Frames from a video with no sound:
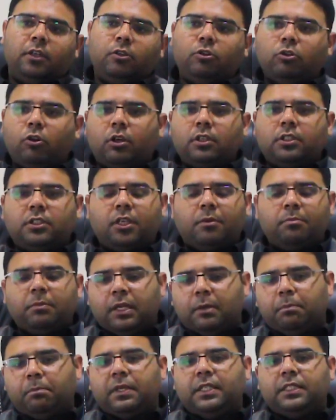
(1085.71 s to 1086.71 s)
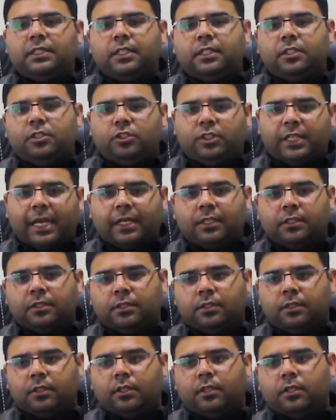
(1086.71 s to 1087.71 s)
not some implicit
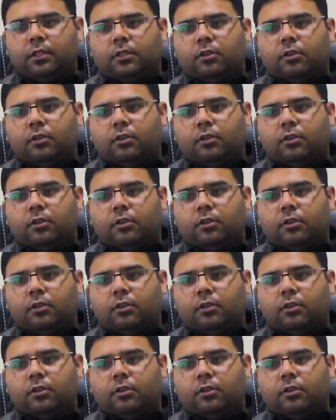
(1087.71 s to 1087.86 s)
checks